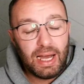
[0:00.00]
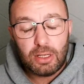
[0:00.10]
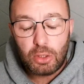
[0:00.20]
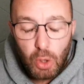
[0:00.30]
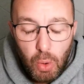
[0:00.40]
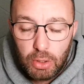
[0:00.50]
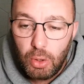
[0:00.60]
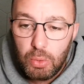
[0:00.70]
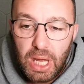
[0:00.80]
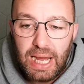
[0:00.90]
I could go on
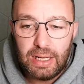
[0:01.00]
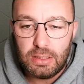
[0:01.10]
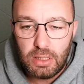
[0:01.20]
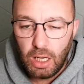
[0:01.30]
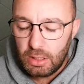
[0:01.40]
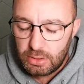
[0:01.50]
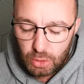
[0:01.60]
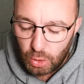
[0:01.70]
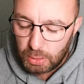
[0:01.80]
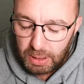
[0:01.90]
all night and
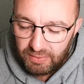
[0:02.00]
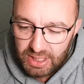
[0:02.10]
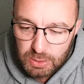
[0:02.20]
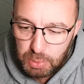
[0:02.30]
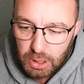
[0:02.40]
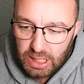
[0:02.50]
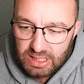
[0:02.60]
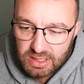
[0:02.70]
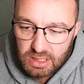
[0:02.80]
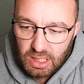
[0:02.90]
talk about this, but
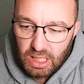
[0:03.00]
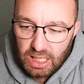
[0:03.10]
it's